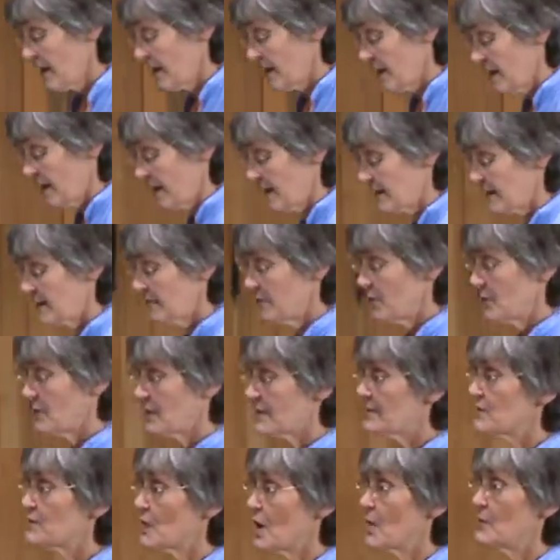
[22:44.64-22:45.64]
I'll give you an
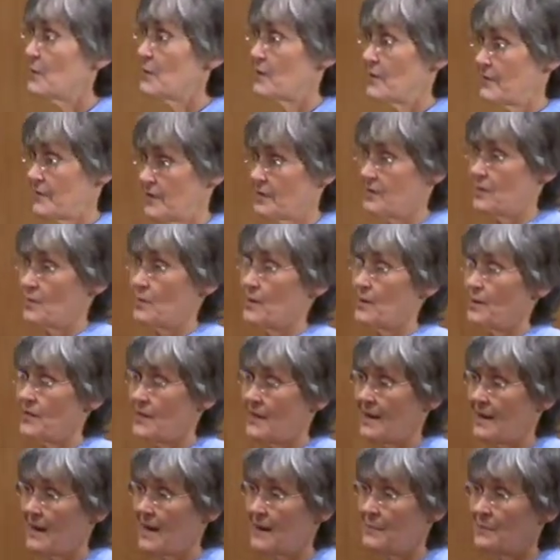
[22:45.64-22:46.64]
example of the sort of
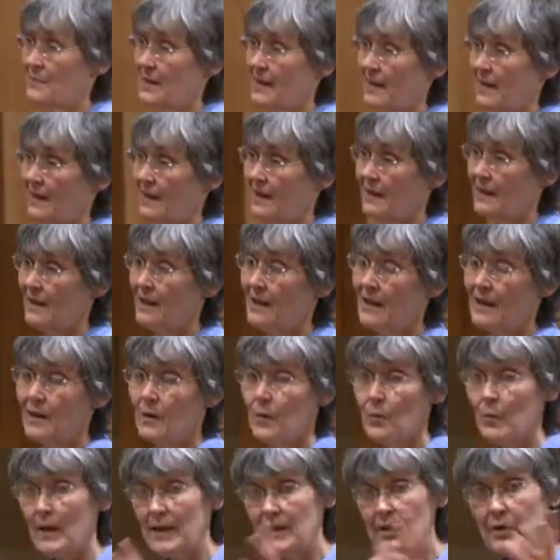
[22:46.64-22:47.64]
thing I mean.
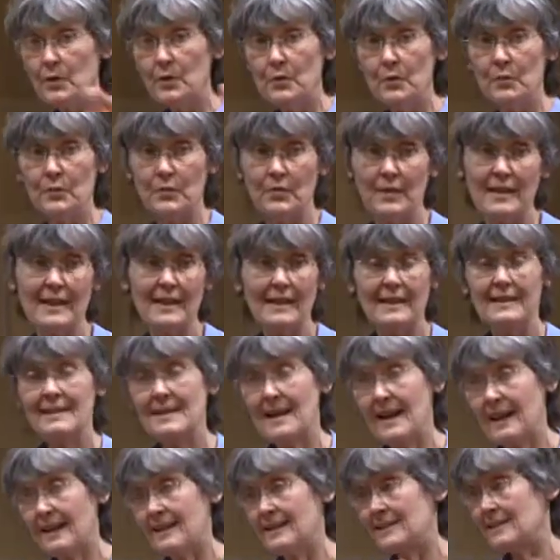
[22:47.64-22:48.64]
When you read
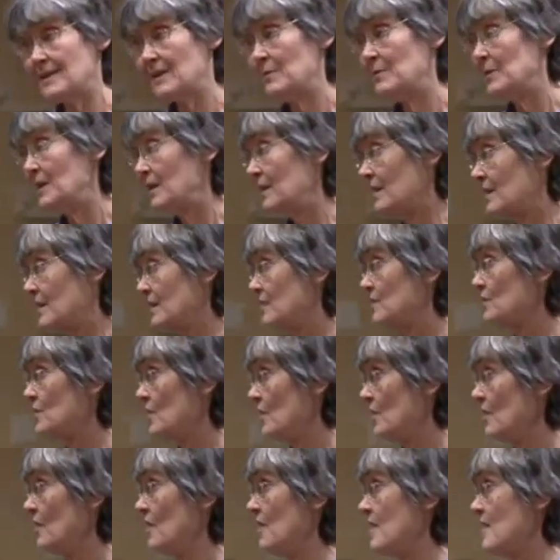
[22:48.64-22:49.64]
academic
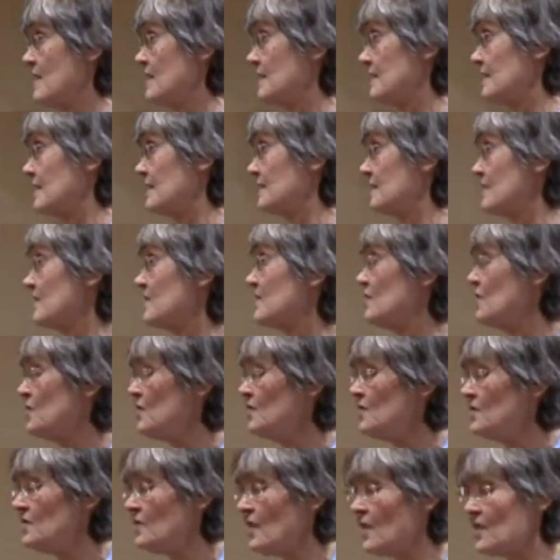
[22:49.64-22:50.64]
journal articles, do you
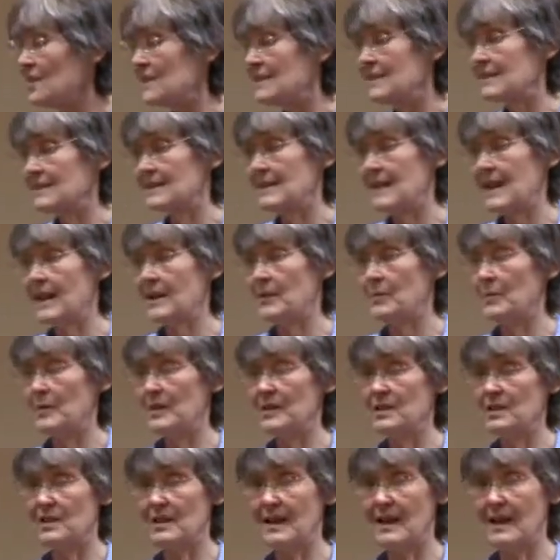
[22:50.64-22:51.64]
notice
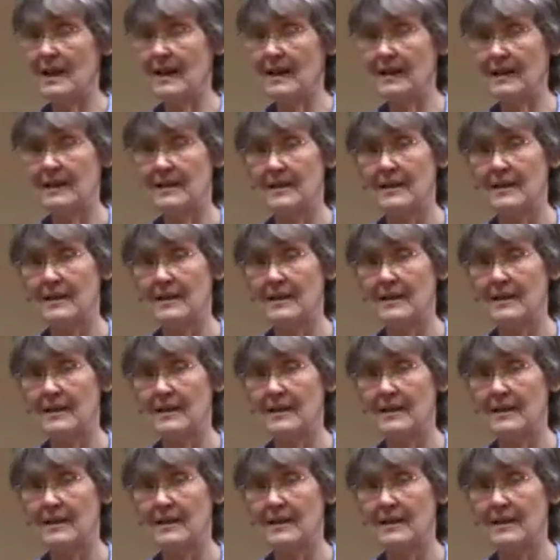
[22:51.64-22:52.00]
language like,